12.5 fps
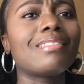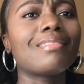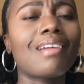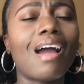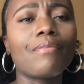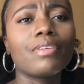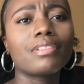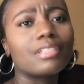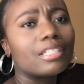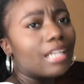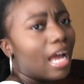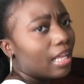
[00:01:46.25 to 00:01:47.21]
obviously
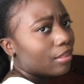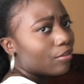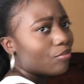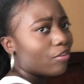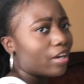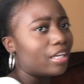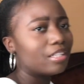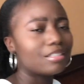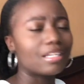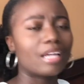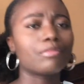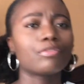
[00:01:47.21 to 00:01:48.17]
not the right
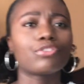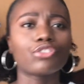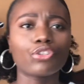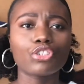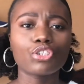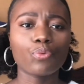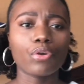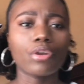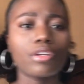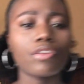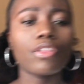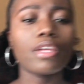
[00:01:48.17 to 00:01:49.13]
type of shirt to wear
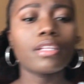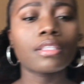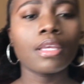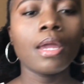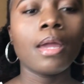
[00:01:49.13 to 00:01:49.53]
under this,